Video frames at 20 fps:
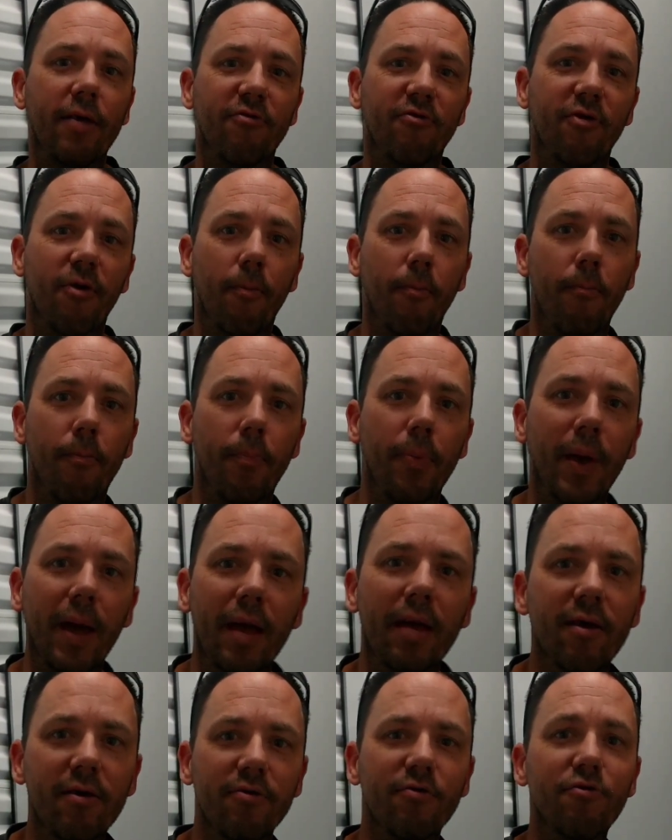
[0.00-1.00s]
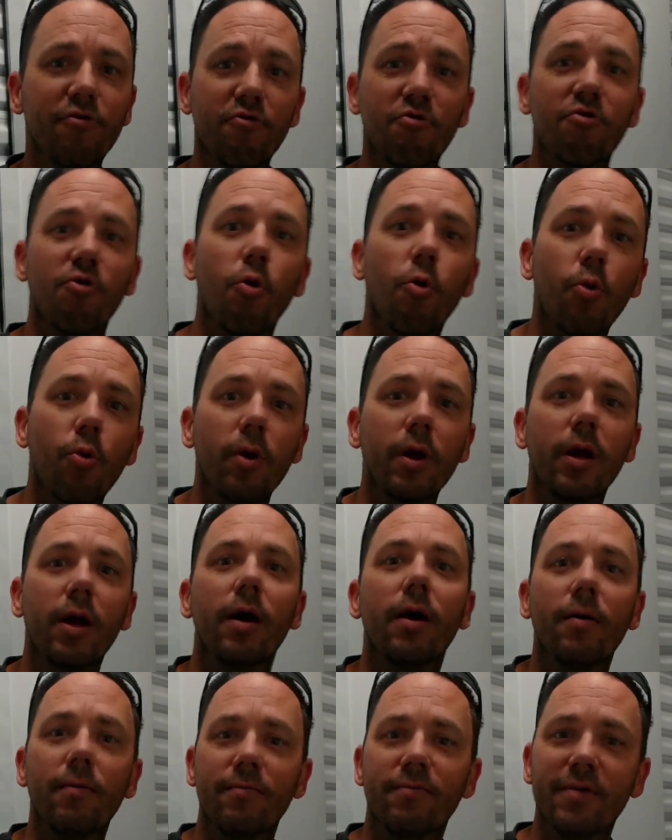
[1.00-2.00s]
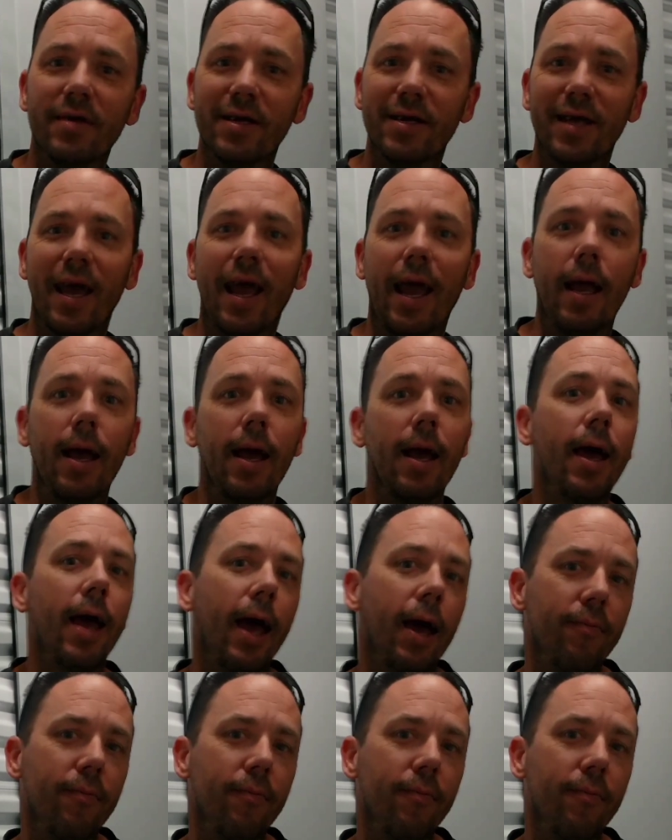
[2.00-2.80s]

It's the biggest story of the day.